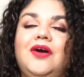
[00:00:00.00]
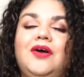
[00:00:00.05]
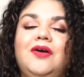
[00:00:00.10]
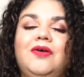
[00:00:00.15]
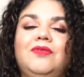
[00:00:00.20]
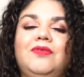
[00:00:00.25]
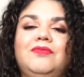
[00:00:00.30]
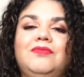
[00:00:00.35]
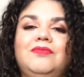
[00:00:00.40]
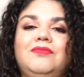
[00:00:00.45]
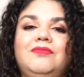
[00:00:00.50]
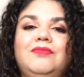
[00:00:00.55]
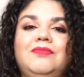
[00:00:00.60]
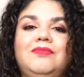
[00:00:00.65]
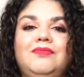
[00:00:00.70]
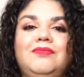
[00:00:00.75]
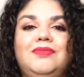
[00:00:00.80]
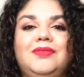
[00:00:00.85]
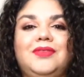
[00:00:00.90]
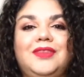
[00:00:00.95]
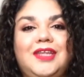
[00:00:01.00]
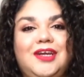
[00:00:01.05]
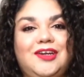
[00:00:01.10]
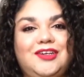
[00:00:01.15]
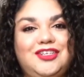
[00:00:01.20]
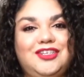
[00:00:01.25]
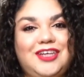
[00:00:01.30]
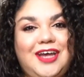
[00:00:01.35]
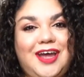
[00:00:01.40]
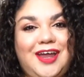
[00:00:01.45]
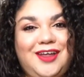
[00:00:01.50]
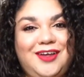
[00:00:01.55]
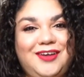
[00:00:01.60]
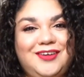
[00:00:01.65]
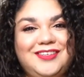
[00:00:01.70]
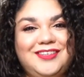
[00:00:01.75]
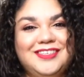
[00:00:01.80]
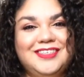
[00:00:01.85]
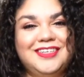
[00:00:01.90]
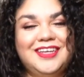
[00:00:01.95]
oh, they're
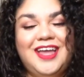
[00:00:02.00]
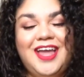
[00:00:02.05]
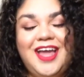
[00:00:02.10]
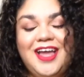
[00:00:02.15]
shadows.